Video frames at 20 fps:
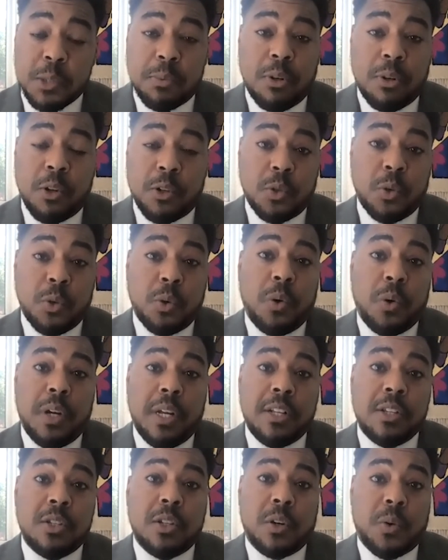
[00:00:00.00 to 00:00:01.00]
but also
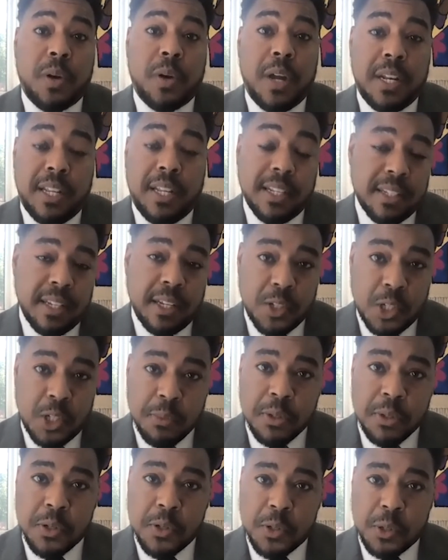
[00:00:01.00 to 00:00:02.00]
into creating
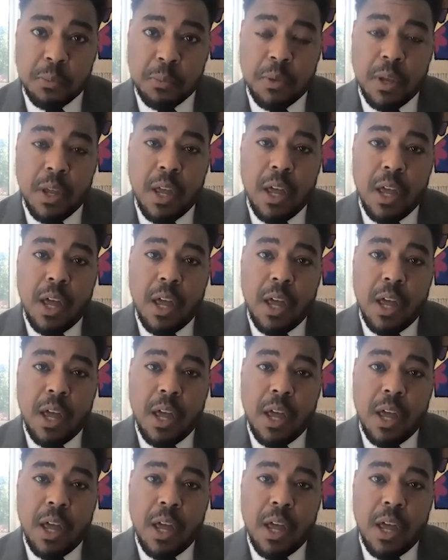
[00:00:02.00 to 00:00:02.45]
anti-Semitism.